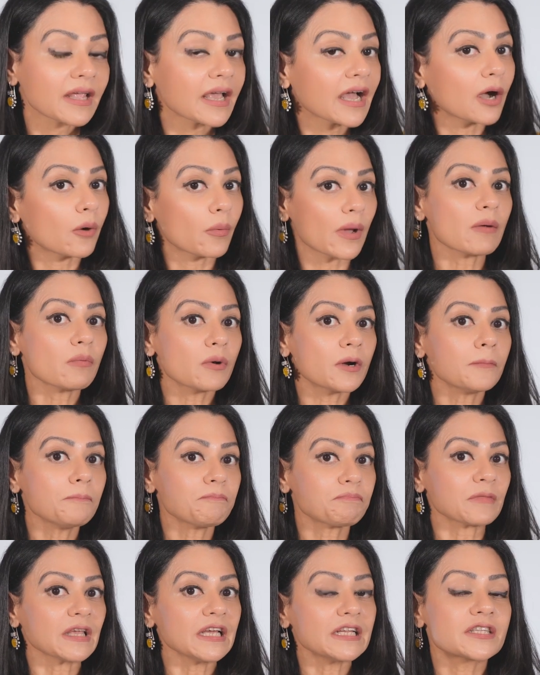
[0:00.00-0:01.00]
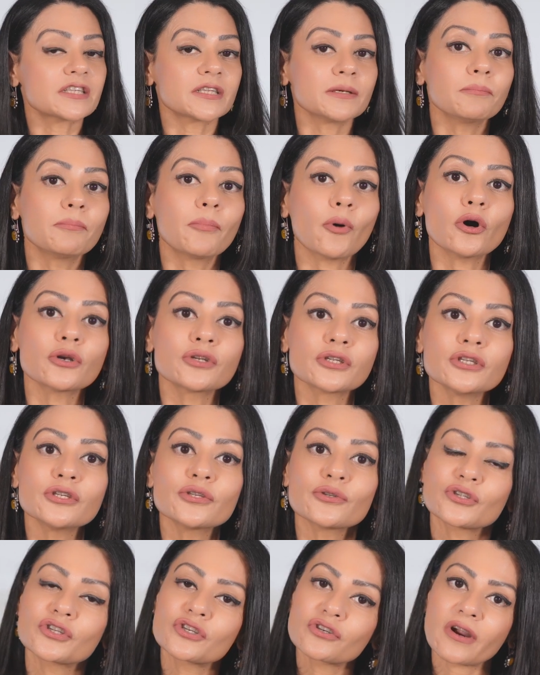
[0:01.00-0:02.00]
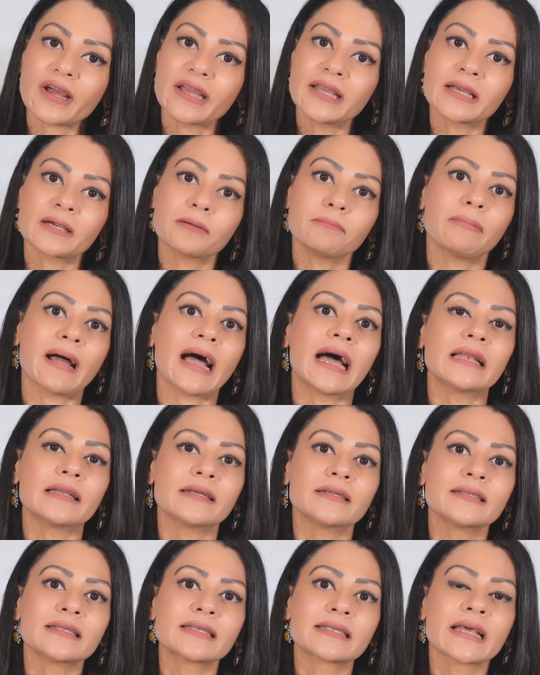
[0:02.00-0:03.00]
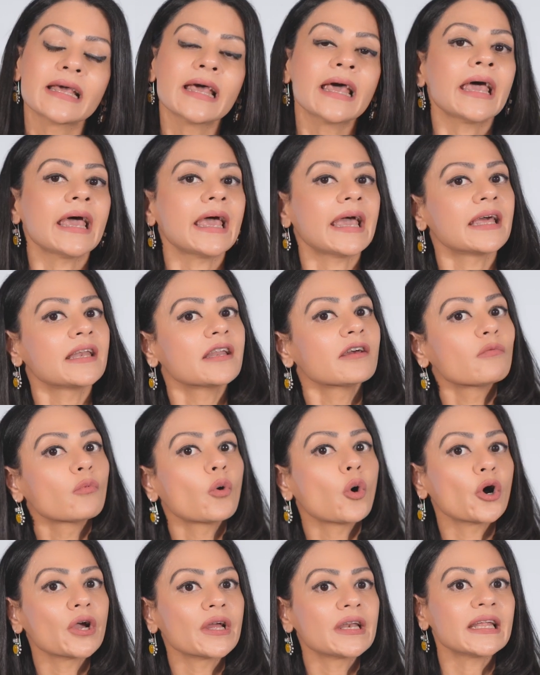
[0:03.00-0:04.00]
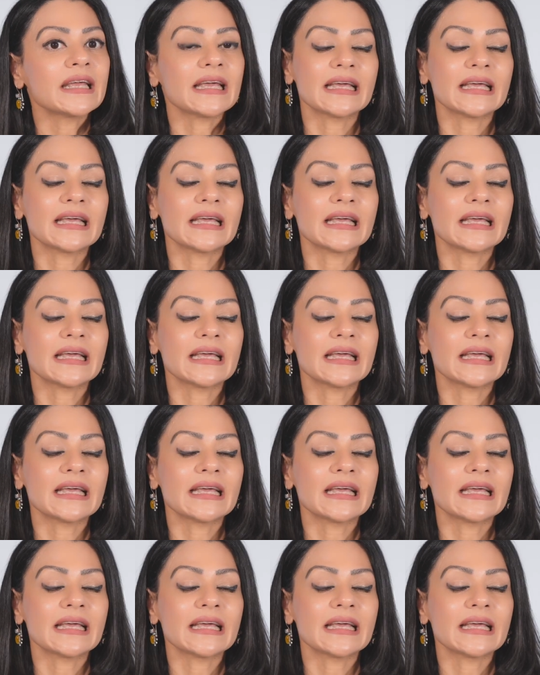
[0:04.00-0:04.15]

However, it's important to strike a balance and avoid